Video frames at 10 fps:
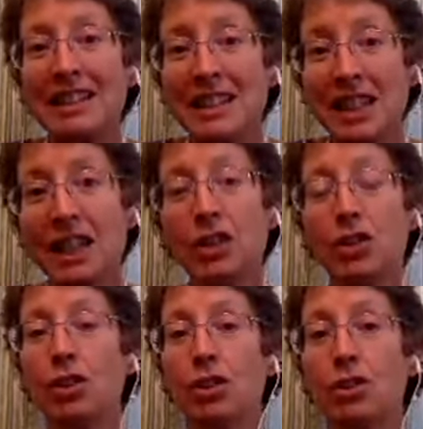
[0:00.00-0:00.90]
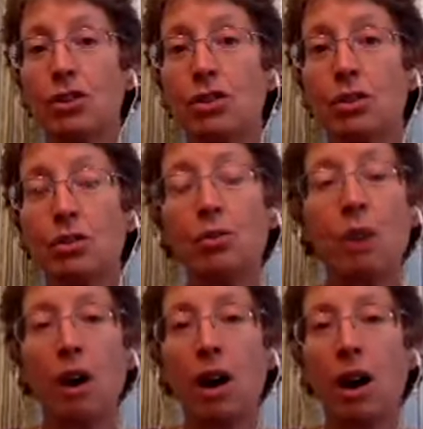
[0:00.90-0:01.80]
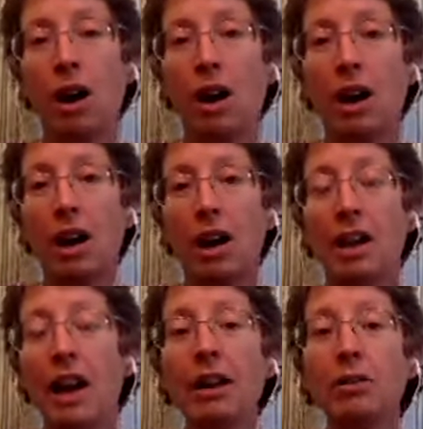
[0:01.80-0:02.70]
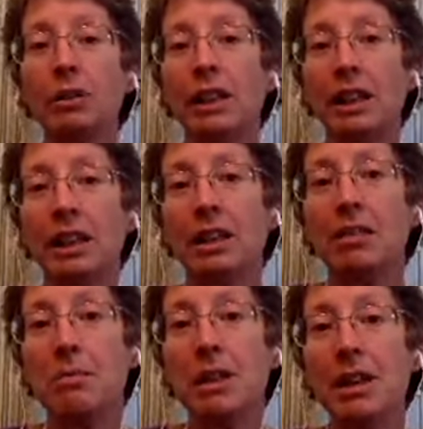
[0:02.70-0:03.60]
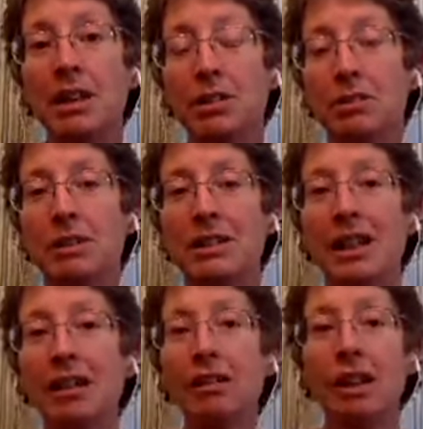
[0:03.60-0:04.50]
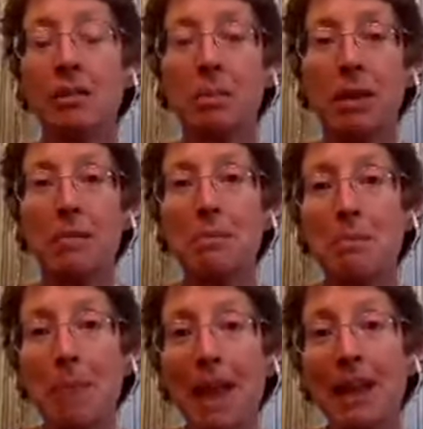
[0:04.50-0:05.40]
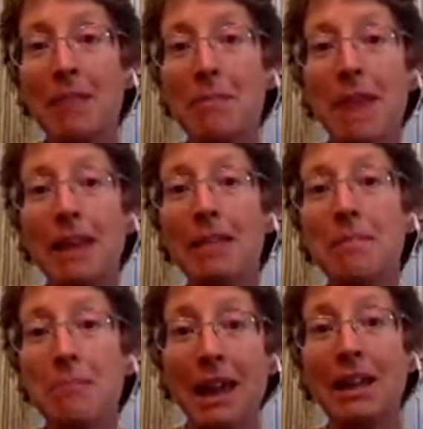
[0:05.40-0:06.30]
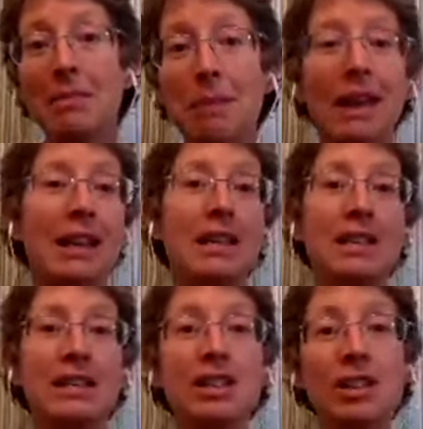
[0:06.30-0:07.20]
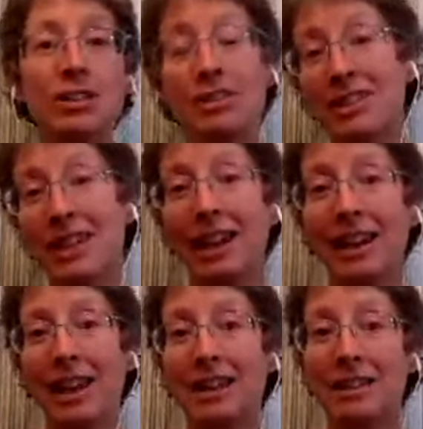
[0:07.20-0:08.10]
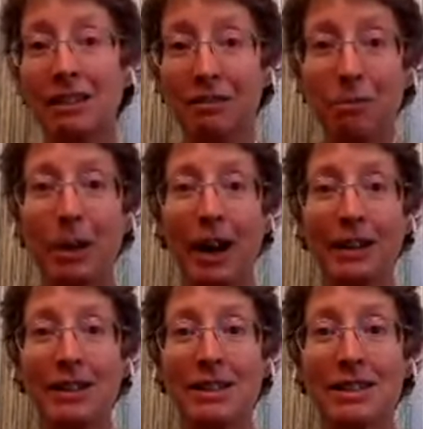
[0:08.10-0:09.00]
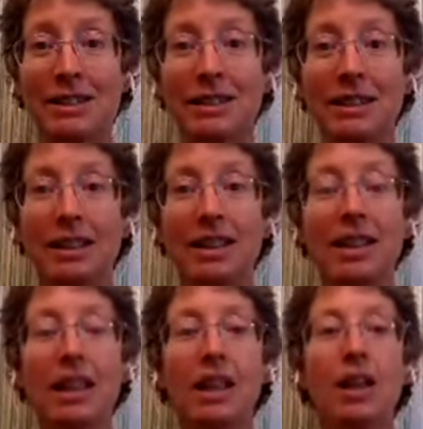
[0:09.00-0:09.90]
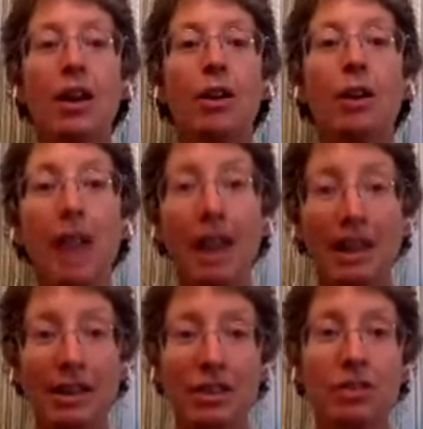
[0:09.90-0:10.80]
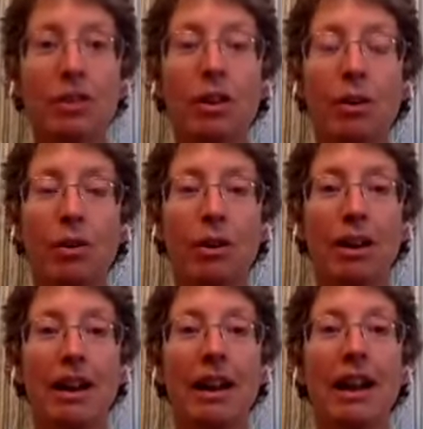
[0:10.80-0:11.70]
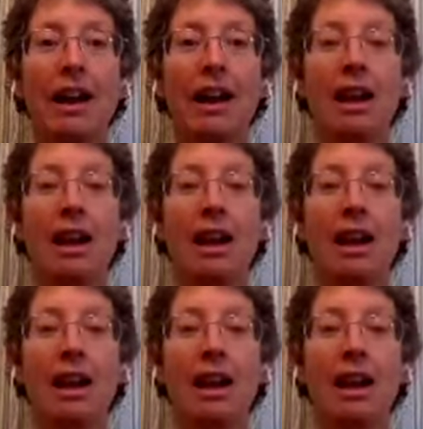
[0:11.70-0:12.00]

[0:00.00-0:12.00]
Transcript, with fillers: teachers who are not only committed to integrity, but many, many, many, many years, decades of practice. Okay, so uh,